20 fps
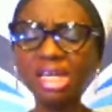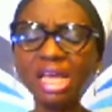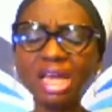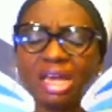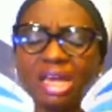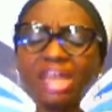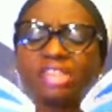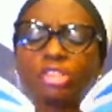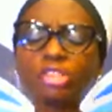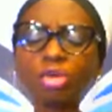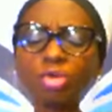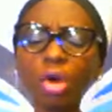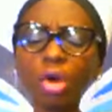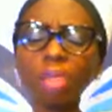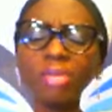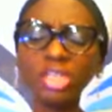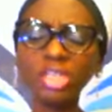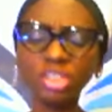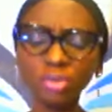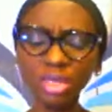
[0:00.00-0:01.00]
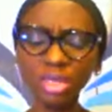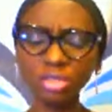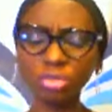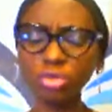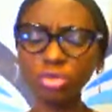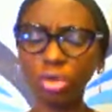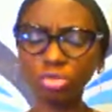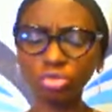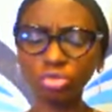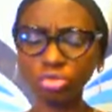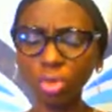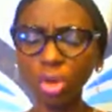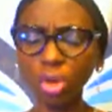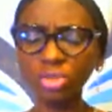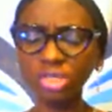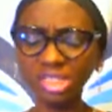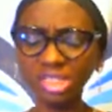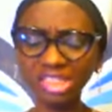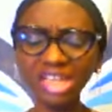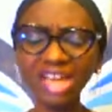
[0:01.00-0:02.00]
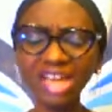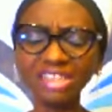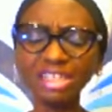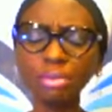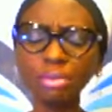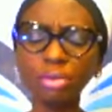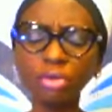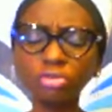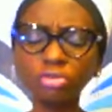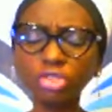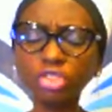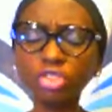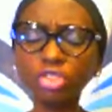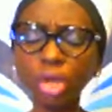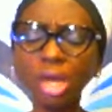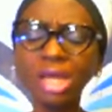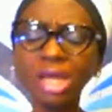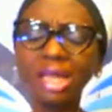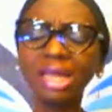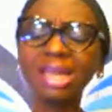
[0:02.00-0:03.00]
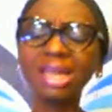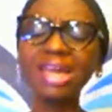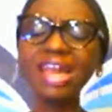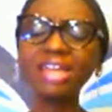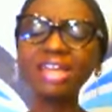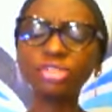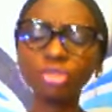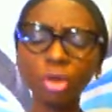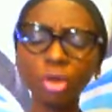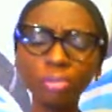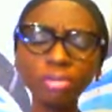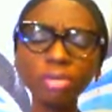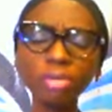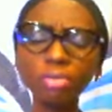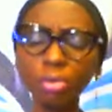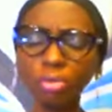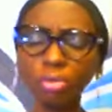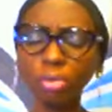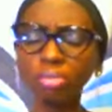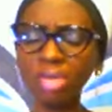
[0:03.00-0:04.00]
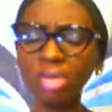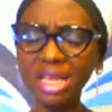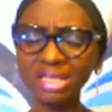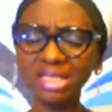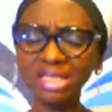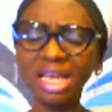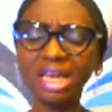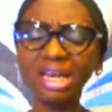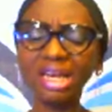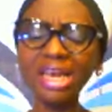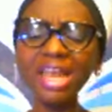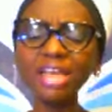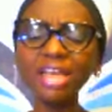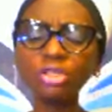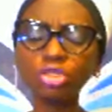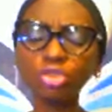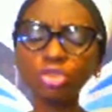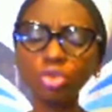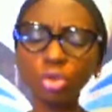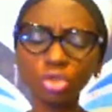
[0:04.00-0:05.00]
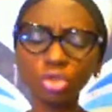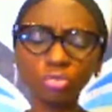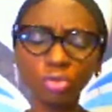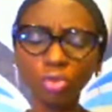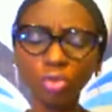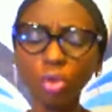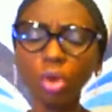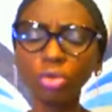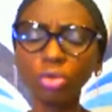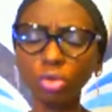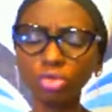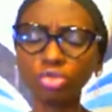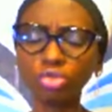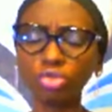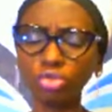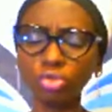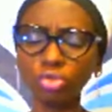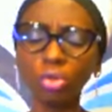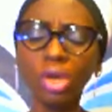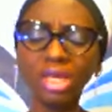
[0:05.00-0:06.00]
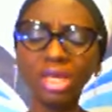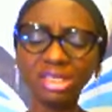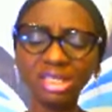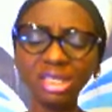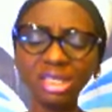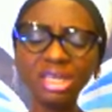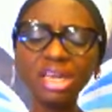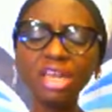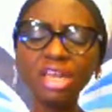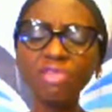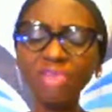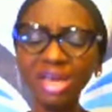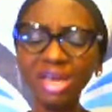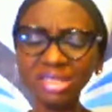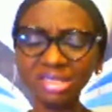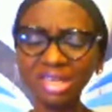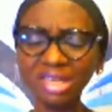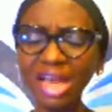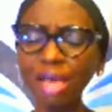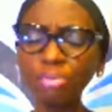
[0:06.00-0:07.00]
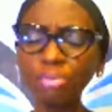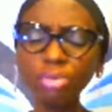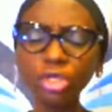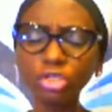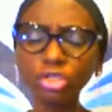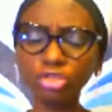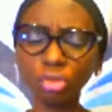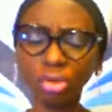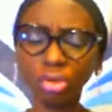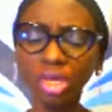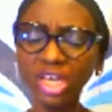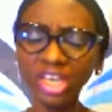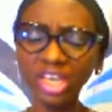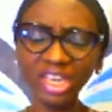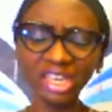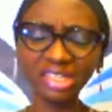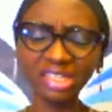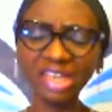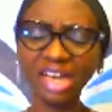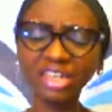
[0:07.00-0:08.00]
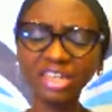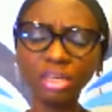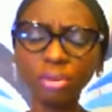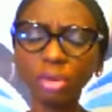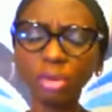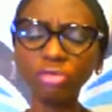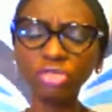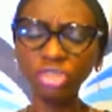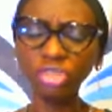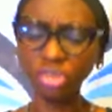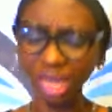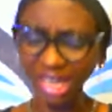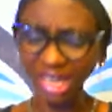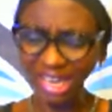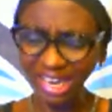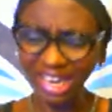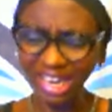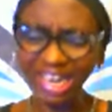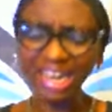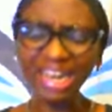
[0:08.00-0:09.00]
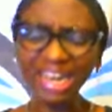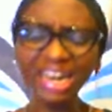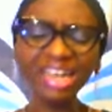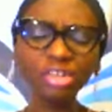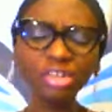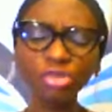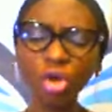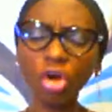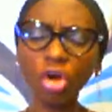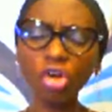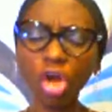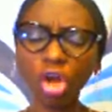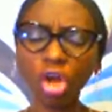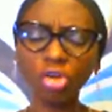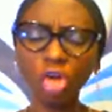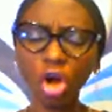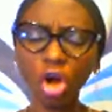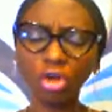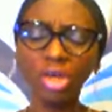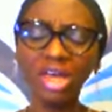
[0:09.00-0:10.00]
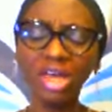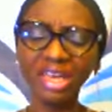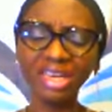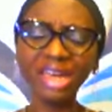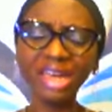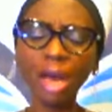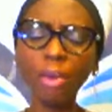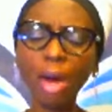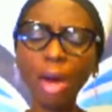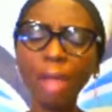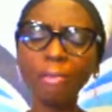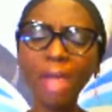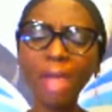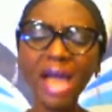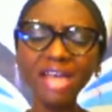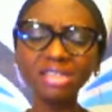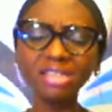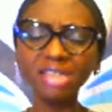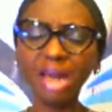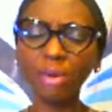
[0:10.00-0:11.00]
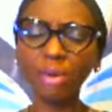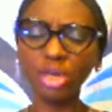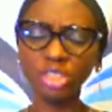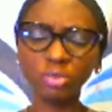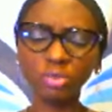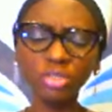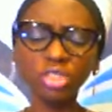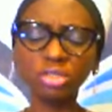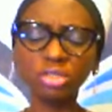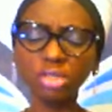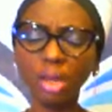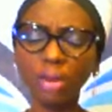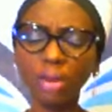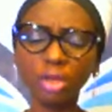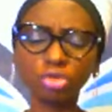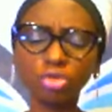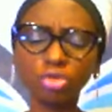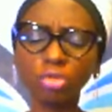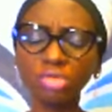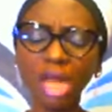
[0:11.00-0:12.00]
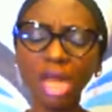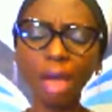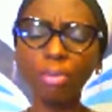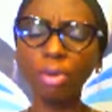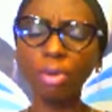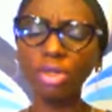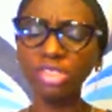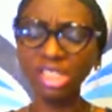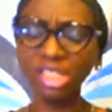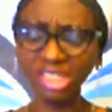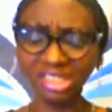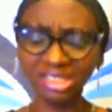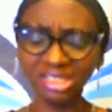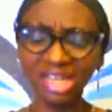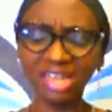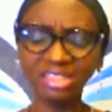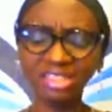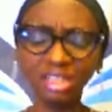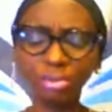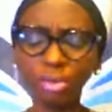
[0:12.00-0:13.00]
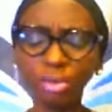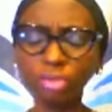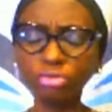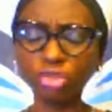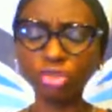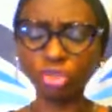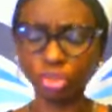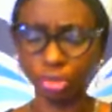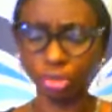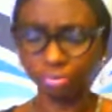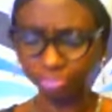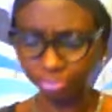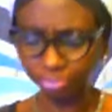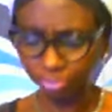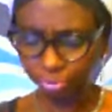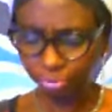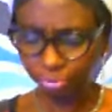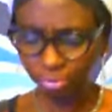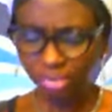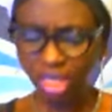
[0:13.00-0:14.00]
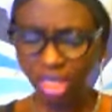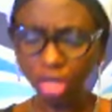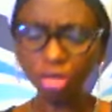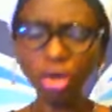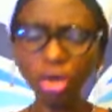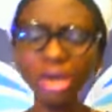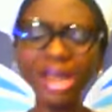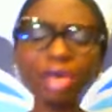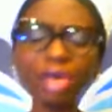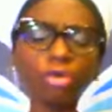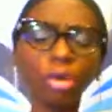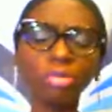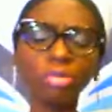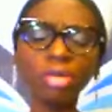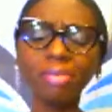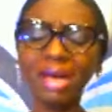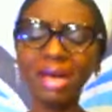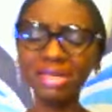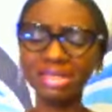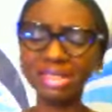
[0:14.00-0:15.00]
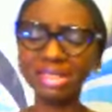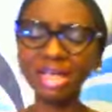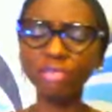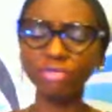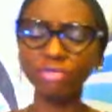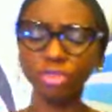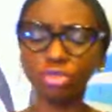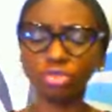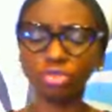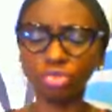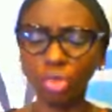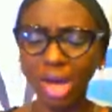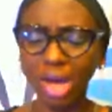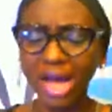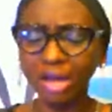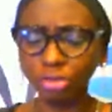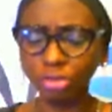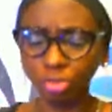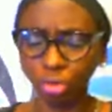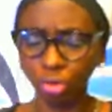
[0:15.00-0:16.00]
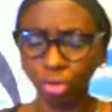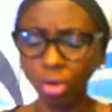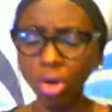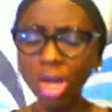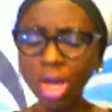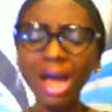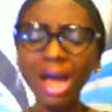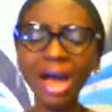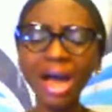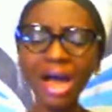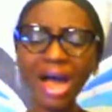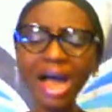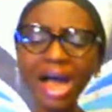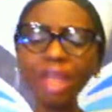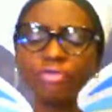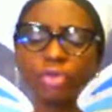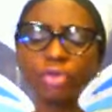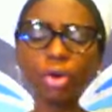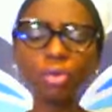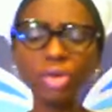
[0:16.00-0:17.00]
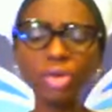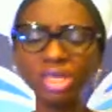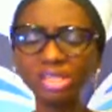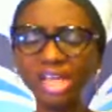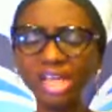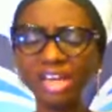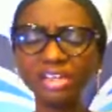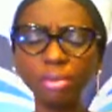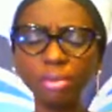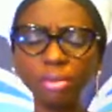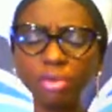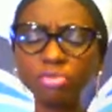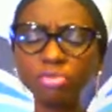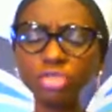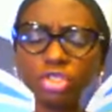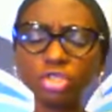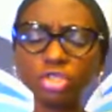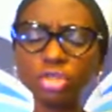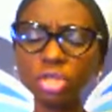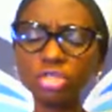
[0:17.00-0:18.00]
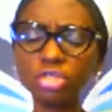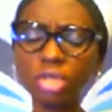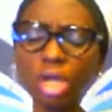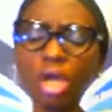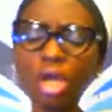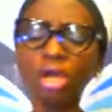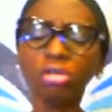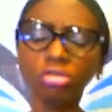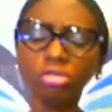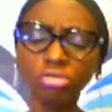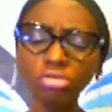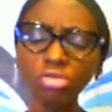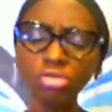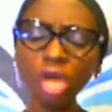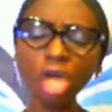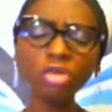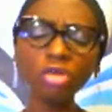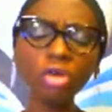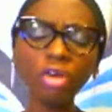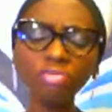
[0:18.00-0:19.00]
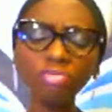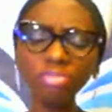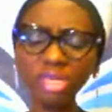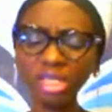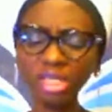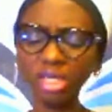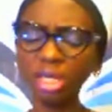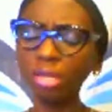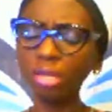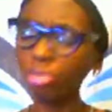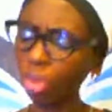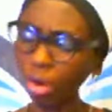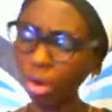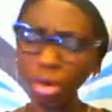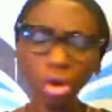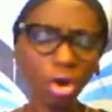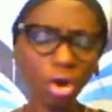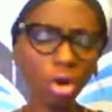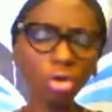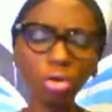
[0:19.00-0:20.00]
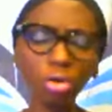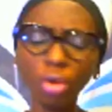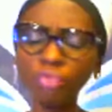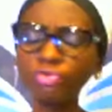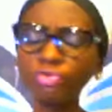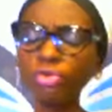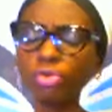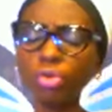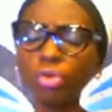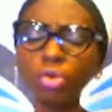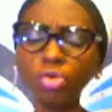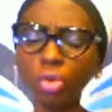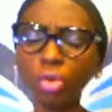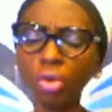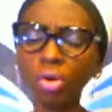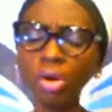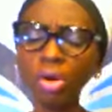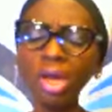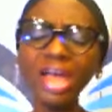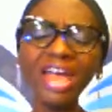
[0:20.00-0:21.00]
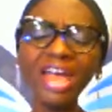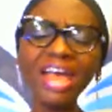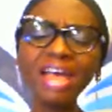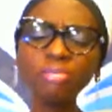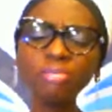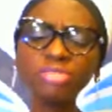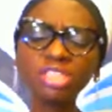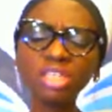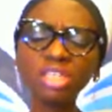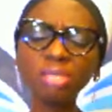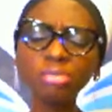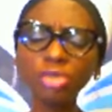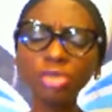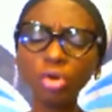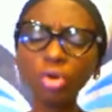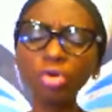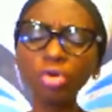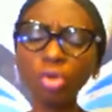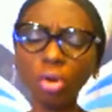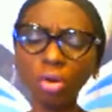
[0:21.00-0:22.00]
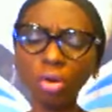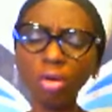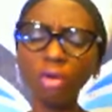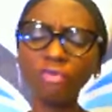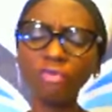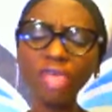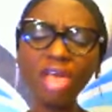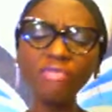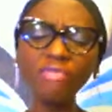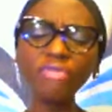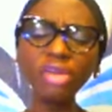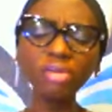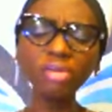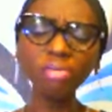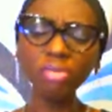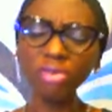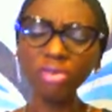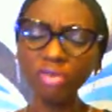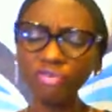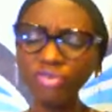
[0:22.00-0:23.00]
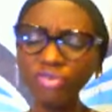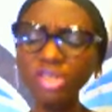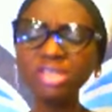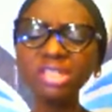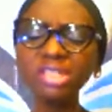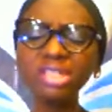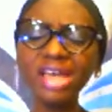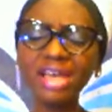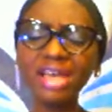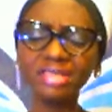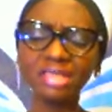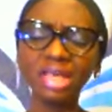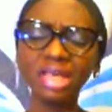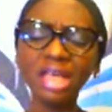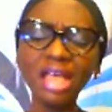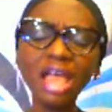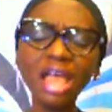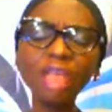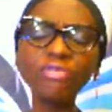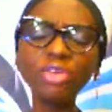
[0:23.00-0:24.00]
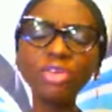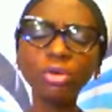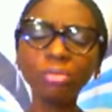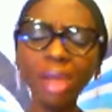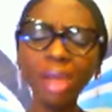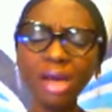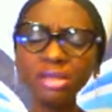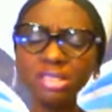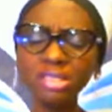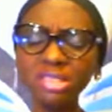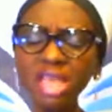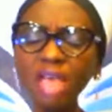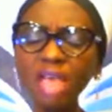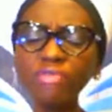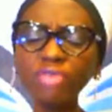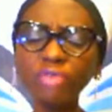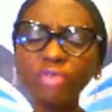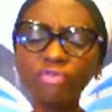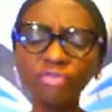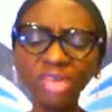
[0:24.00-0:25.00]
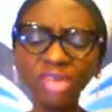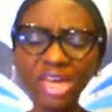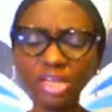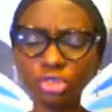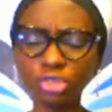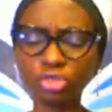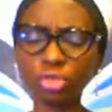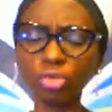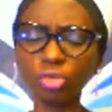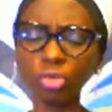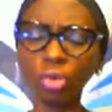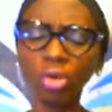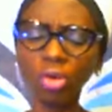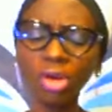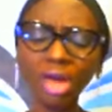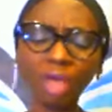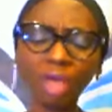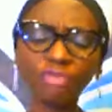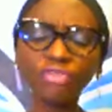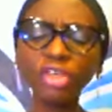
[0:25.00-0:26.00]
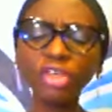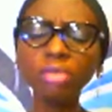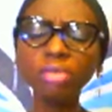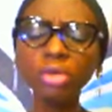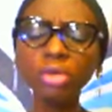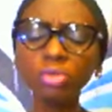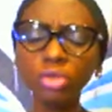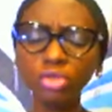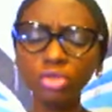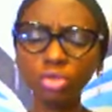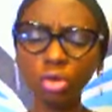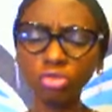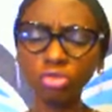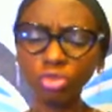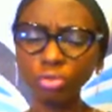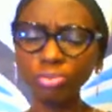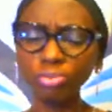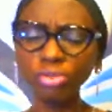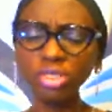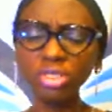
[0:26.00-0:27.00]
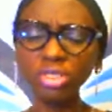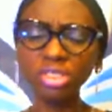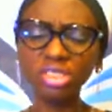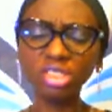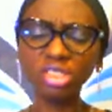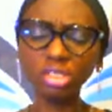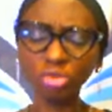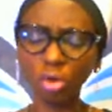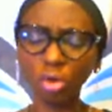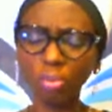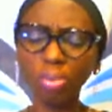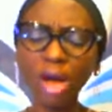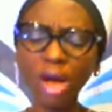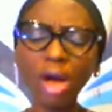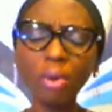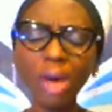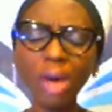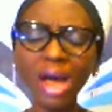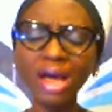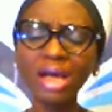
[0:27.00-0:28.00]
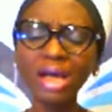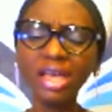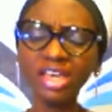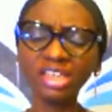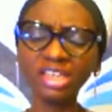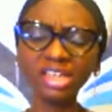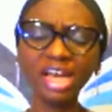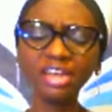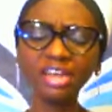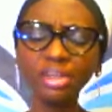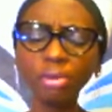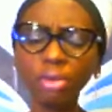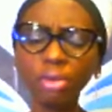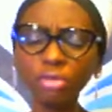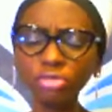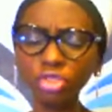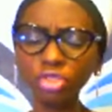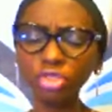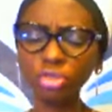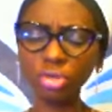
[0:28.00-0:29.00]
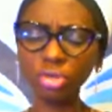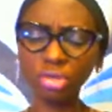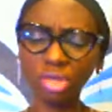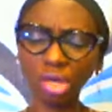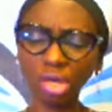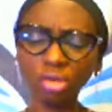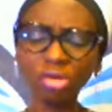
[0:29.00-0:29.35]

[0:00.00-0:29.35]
Let it come especially unto us in the name of Jesus. Let your people be blessed. Let souls be won unto you. Deliverance, liberation in the name of Jesus. Healing, no Lord God, in our mind, in our spirit, in our soul, in our body, in the name of Jesus. Lord, I commit myself into your hand, O Lord. Have your way in the name of Jesus. None of me, but all of you, O Lord. Empty me, O Lord, of every Fill the nest, every humanity, every flesh, O Lord. And fill me with your supremacy, your power, in the name of Jesus.